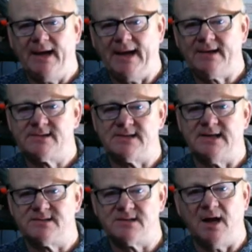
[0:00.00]

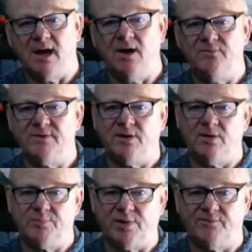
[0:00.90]
access to
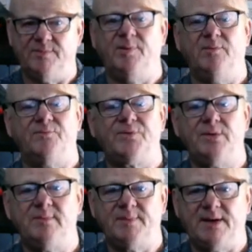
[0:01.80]
Overnight Profit Pump
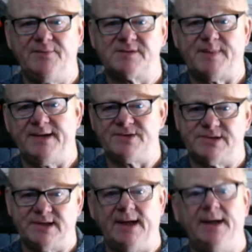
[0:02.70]
through my bonus page
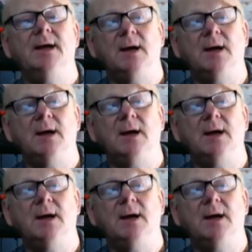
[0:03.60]
today,